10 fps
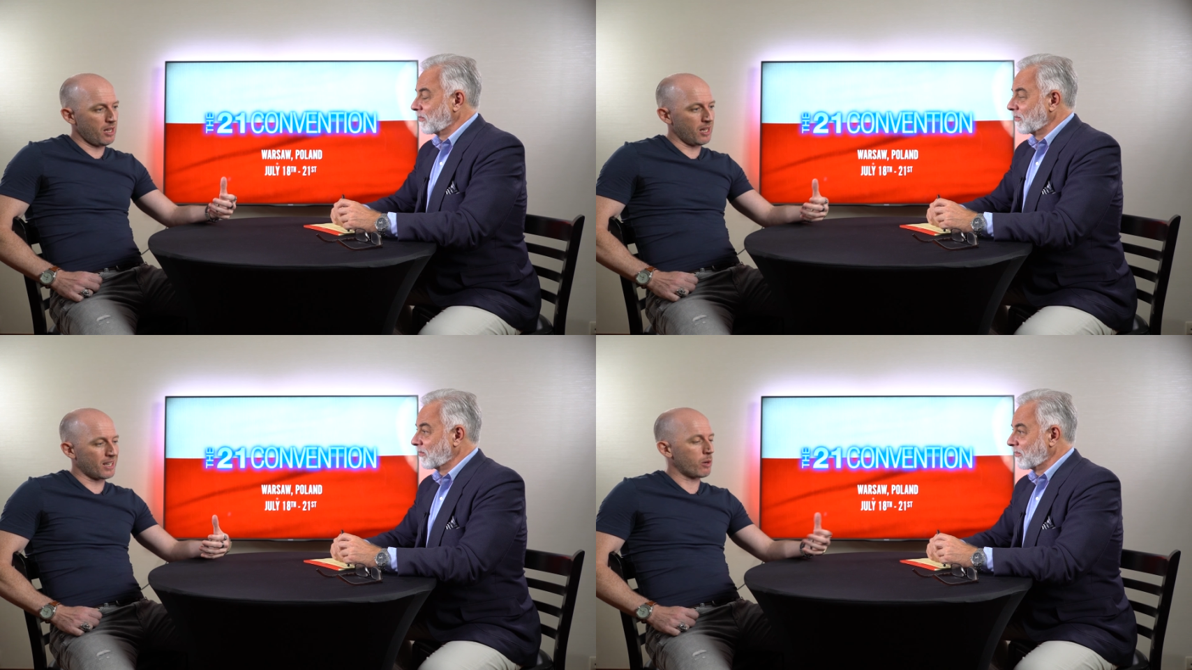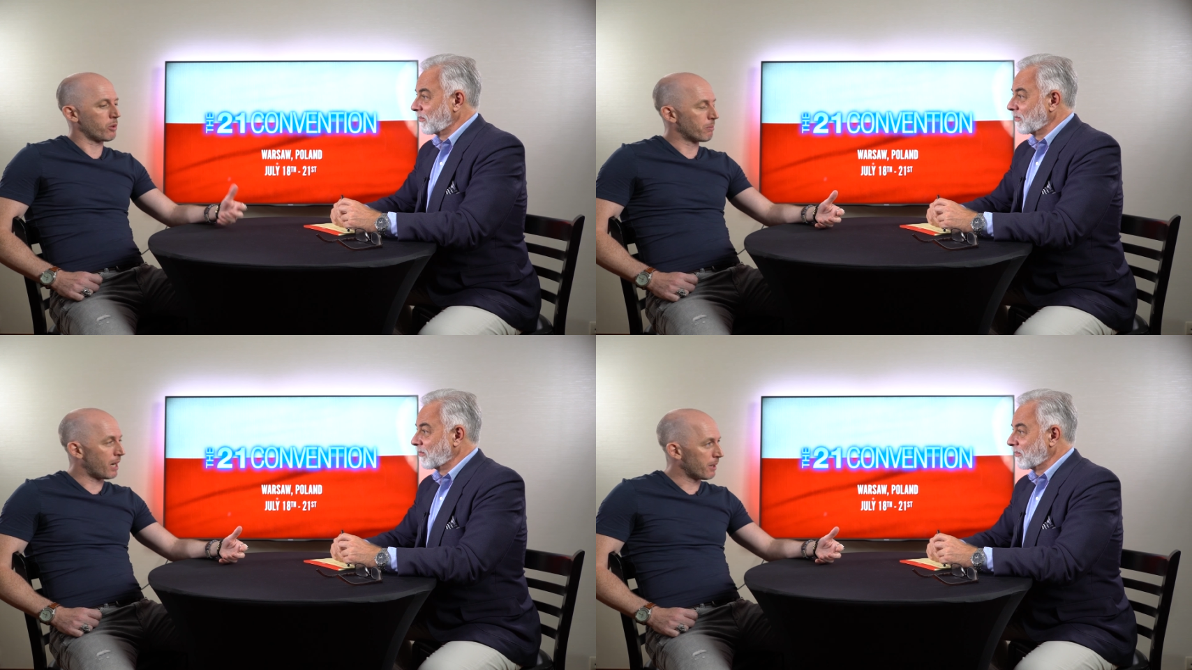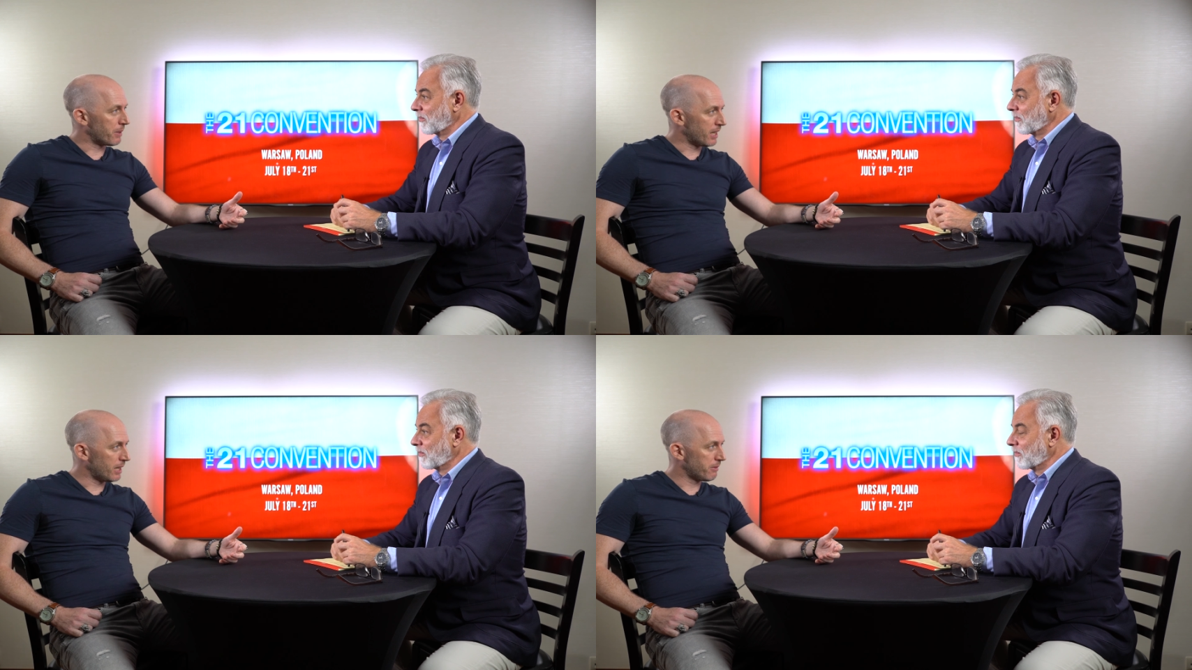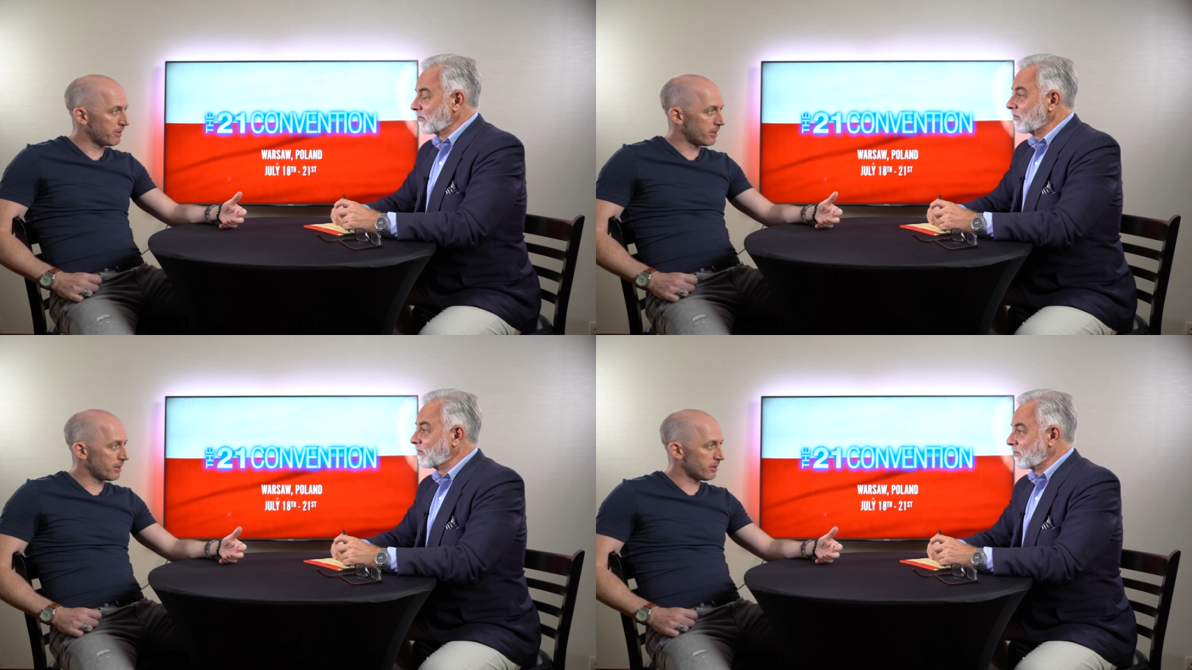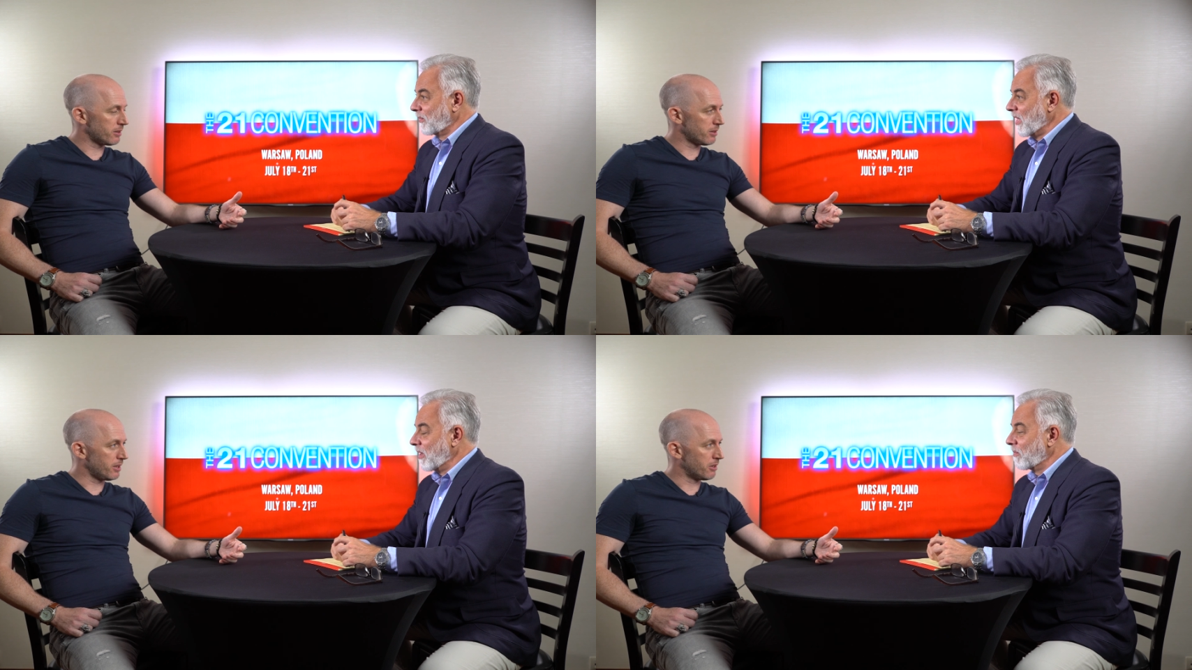Speaker 1: allowing bad behavior
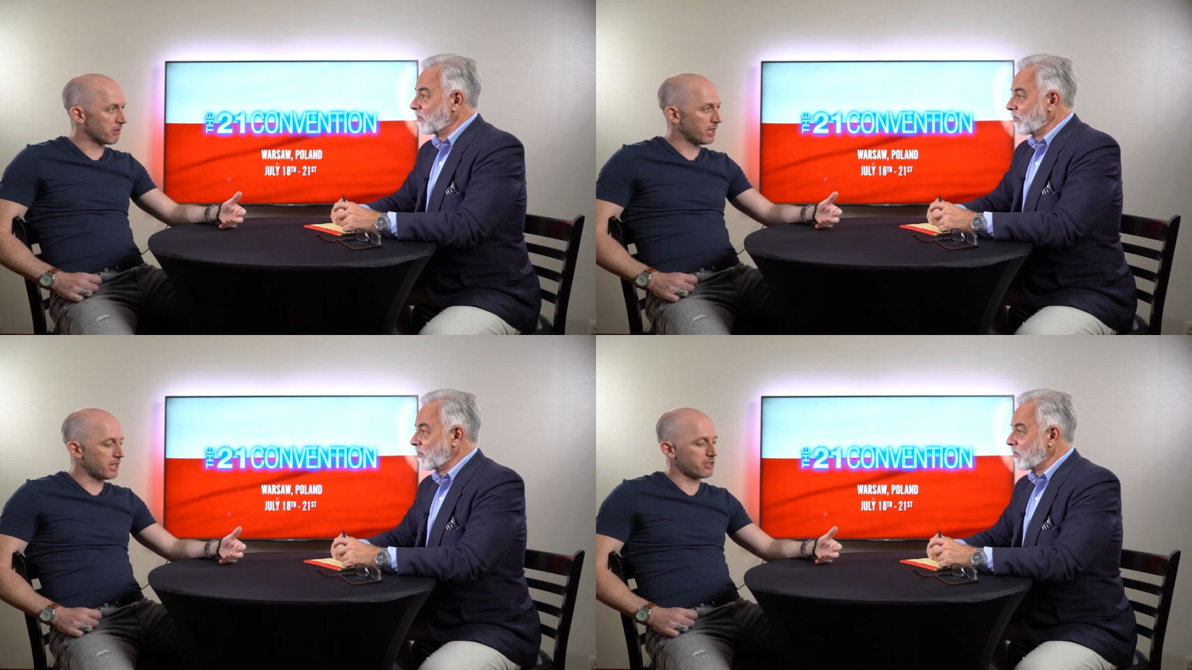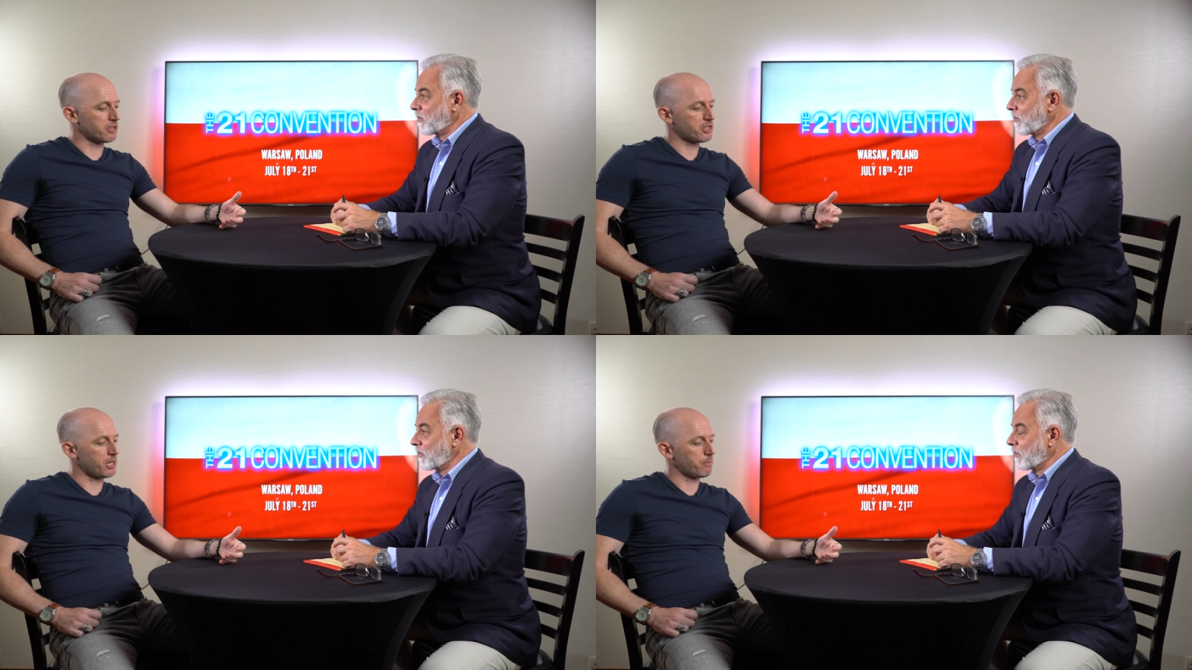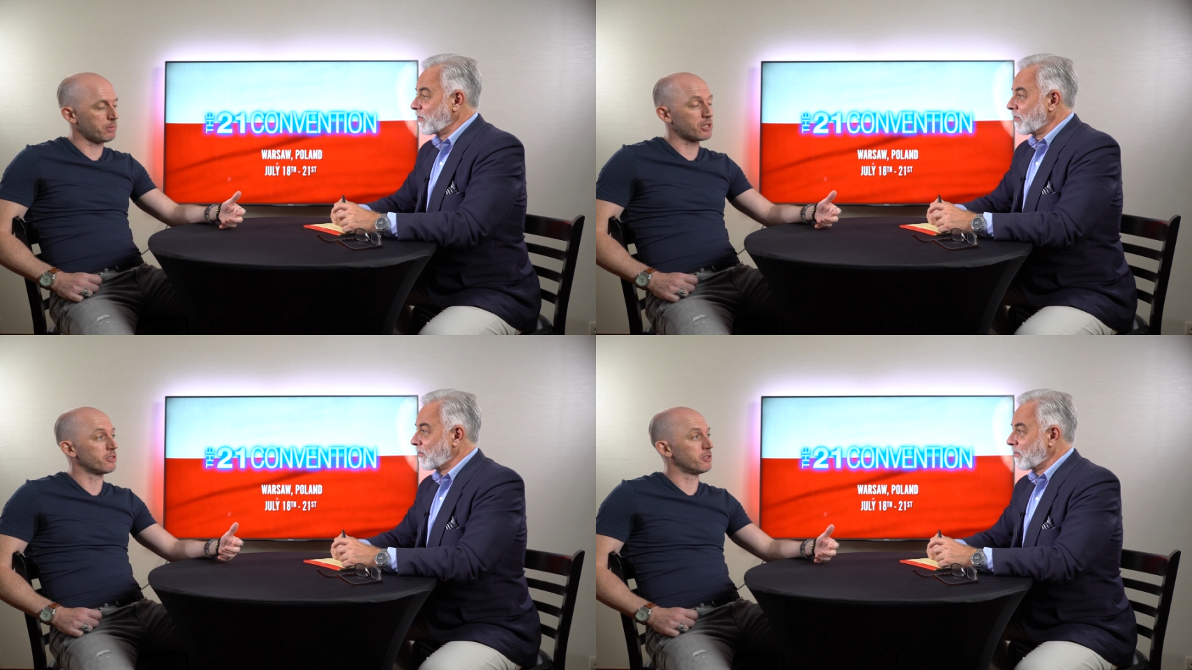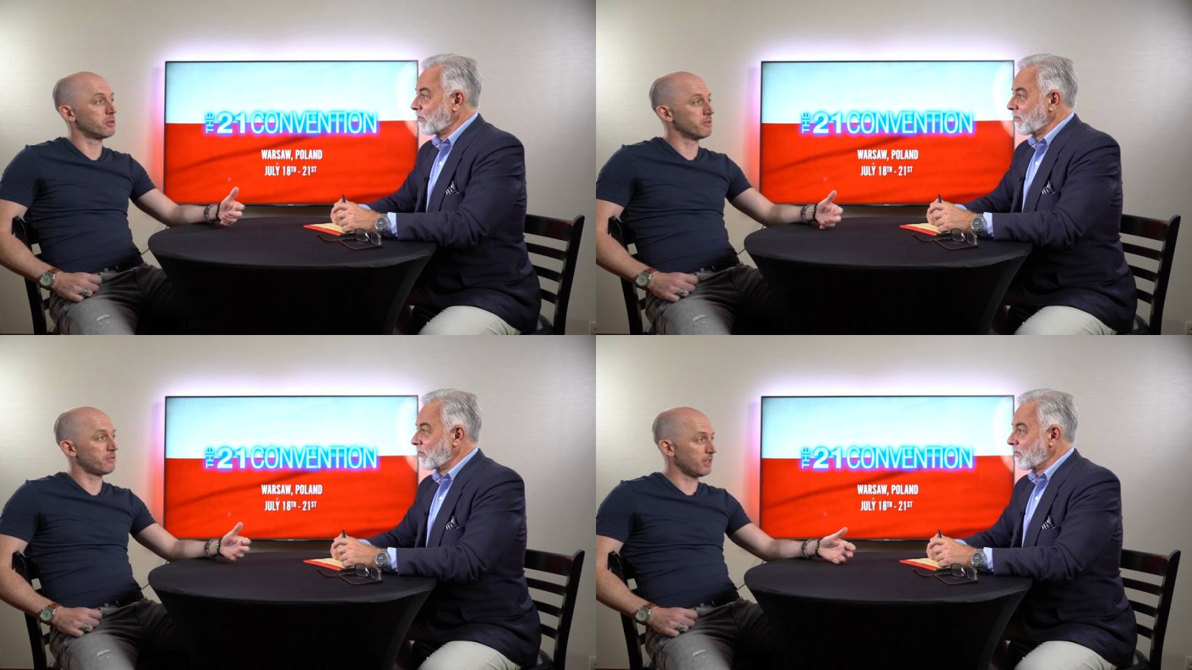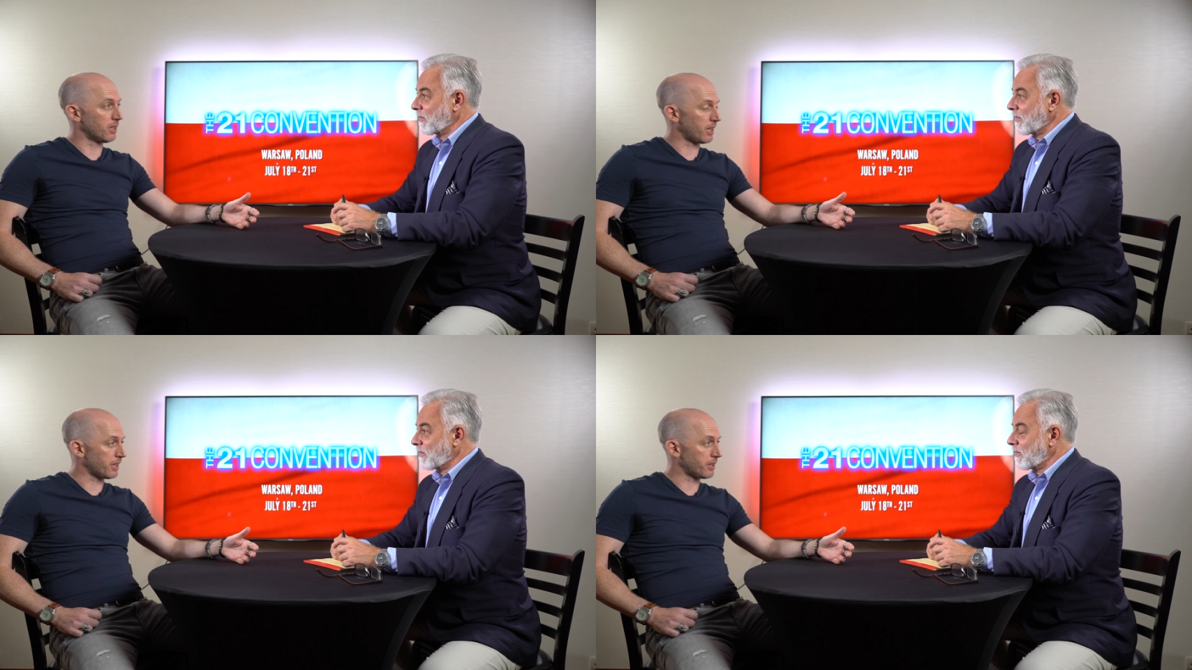yep. in a relationship because you don't
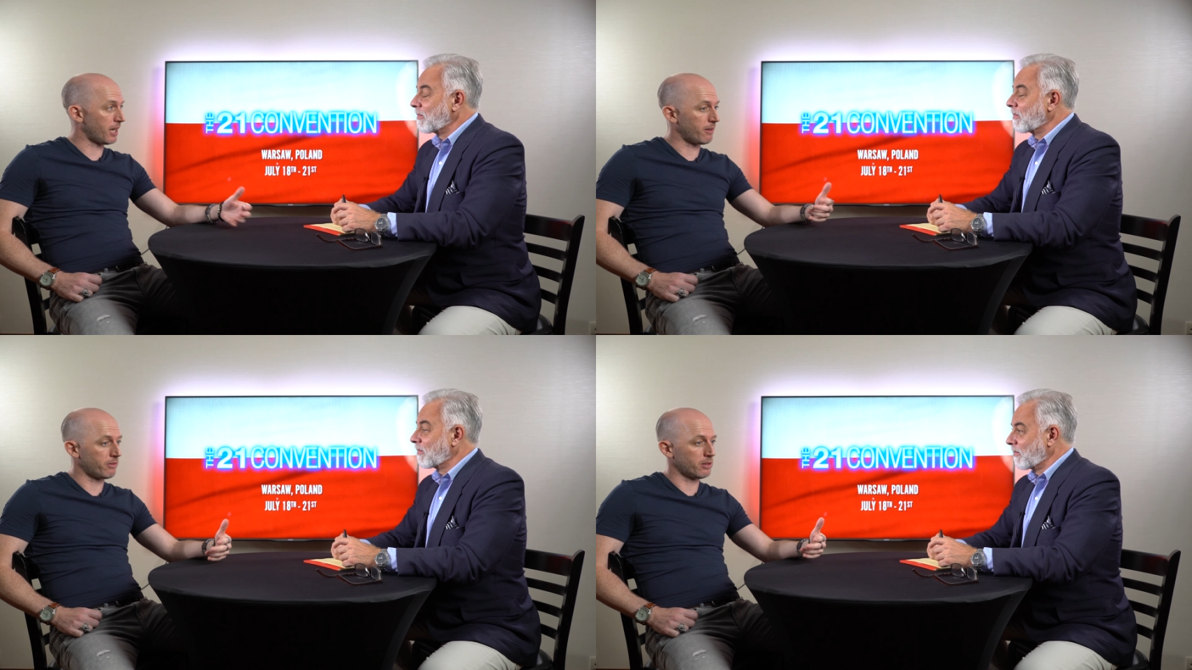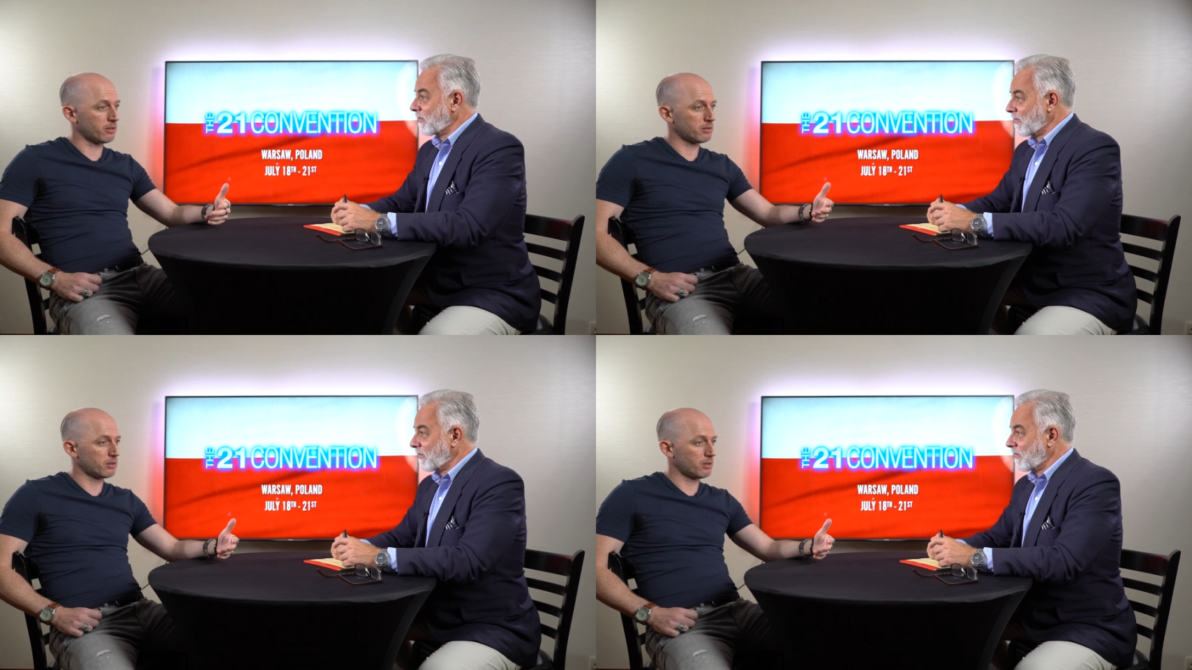feel like you have the